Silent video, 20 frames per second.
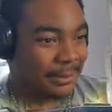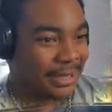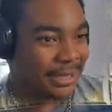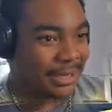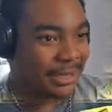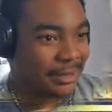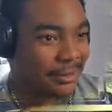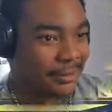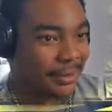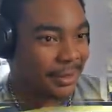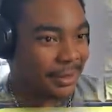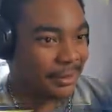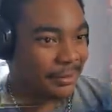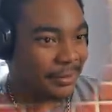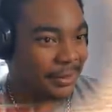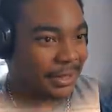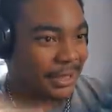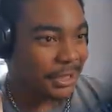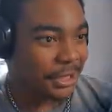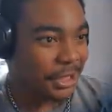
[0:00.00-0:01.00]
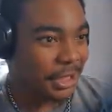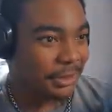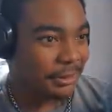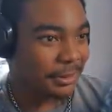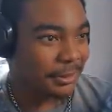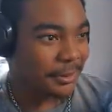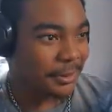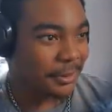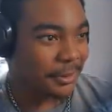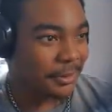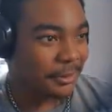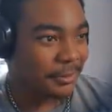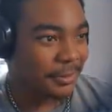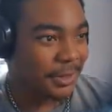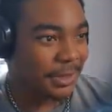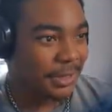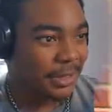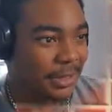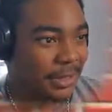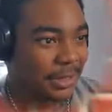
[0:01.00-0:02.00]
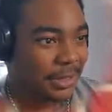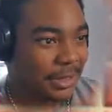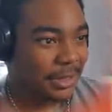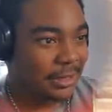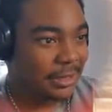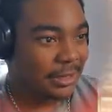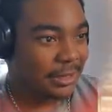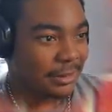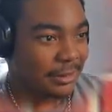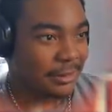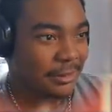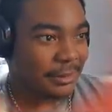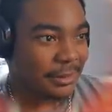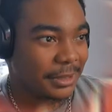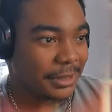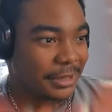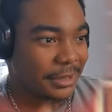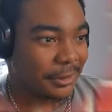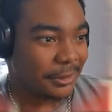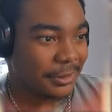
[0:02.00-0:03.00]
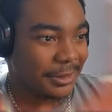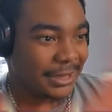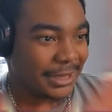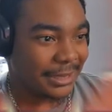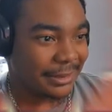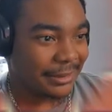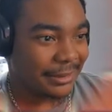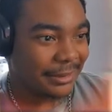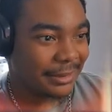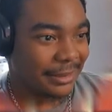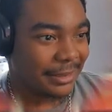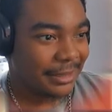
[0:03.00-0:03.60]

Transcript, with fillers: myself off in the shower room. Oh, there's coins here.